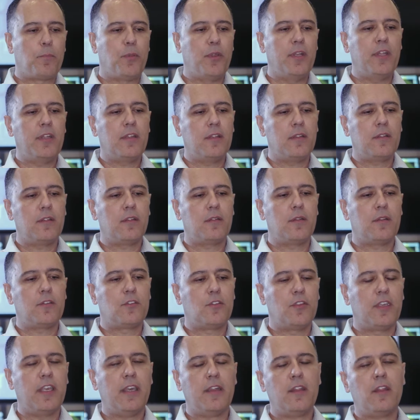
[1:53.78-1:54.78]
Putting
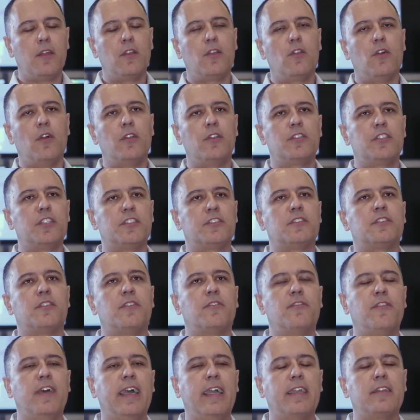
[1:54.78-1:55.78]
together not just the
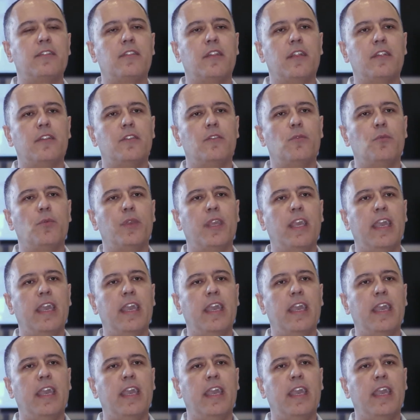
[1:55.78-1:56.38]
fact that we